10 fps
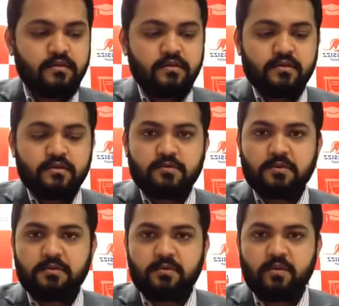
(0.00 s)
So
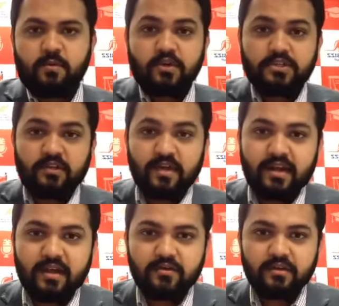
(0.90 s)
people who are watching right
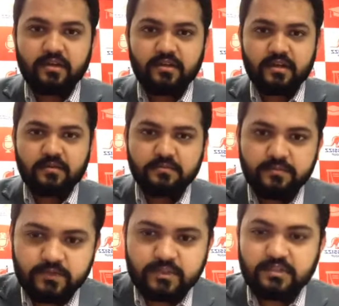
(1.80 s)
now, you can
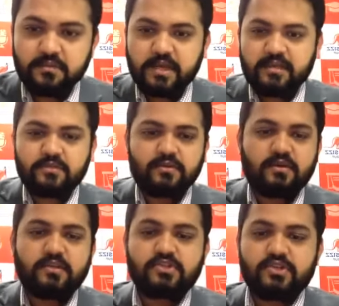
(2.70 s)
just comment, or you
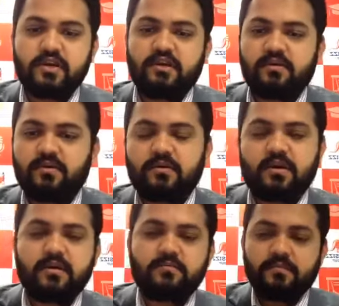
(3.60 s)
can share,
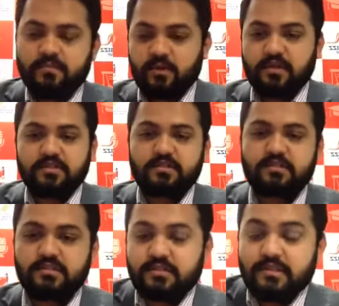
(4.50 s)
or you can
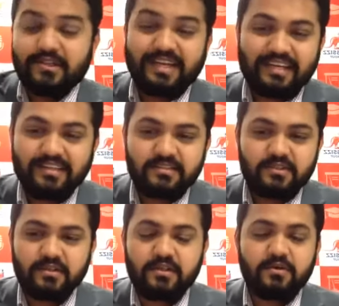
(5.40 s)
just like it so
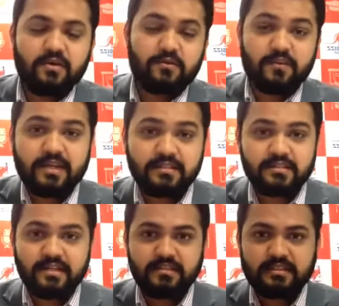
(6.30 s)
that your friends
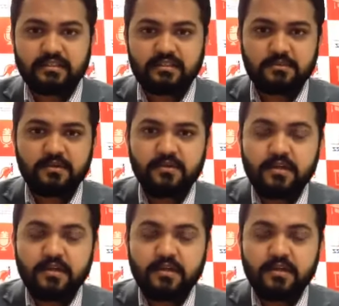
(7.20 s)
can see as well.